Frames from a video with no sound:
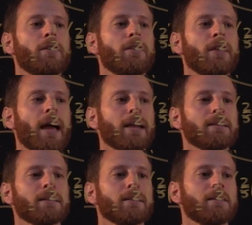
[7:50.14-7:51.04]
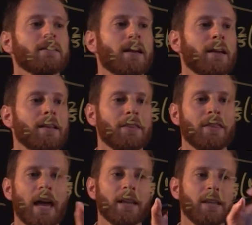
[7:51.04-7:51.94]
that. Okay,
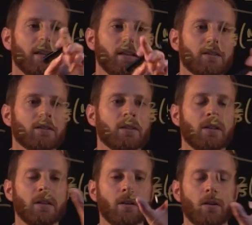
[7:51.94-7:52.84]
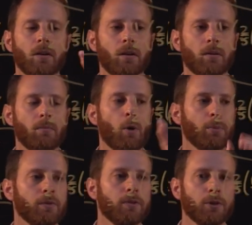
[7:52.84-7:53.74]
that is the
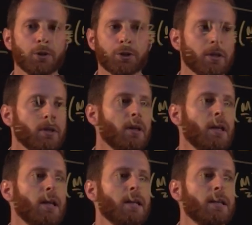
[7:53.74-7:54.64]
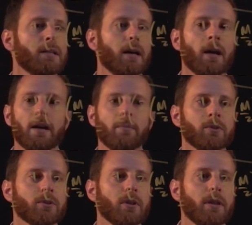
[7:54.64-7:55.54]
moment of inertia
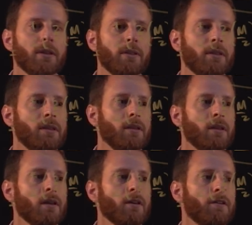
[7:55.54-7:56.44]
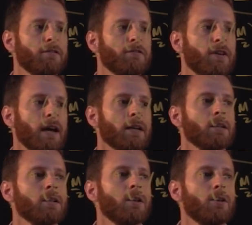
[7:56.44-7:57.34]
times the
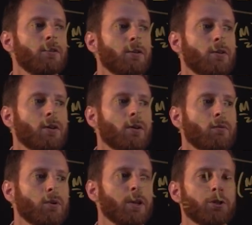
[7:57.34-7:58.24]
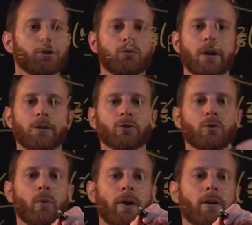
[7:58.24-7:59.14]
final rotation rate
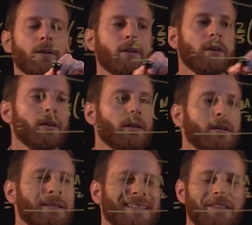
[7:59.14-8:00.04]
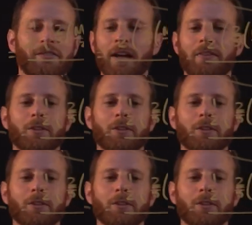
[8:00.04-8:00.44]
squared. Divide